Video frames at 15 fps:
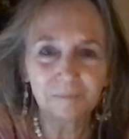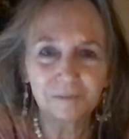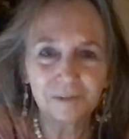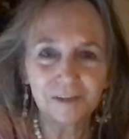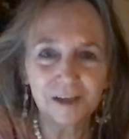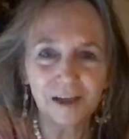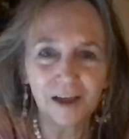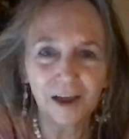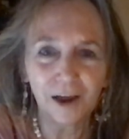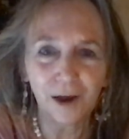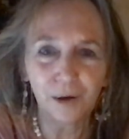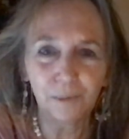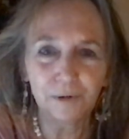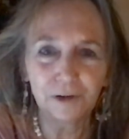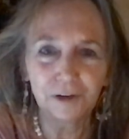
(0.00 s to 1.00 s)

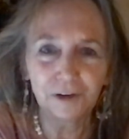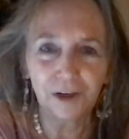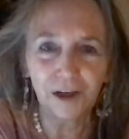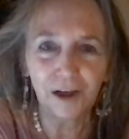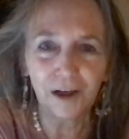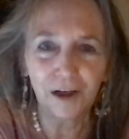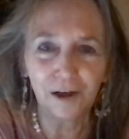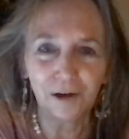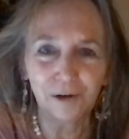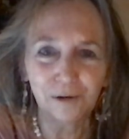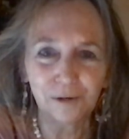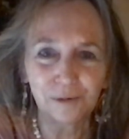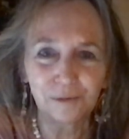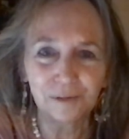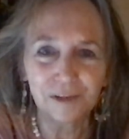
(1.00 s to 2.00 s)
there we
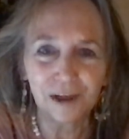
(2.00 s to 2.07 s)
go,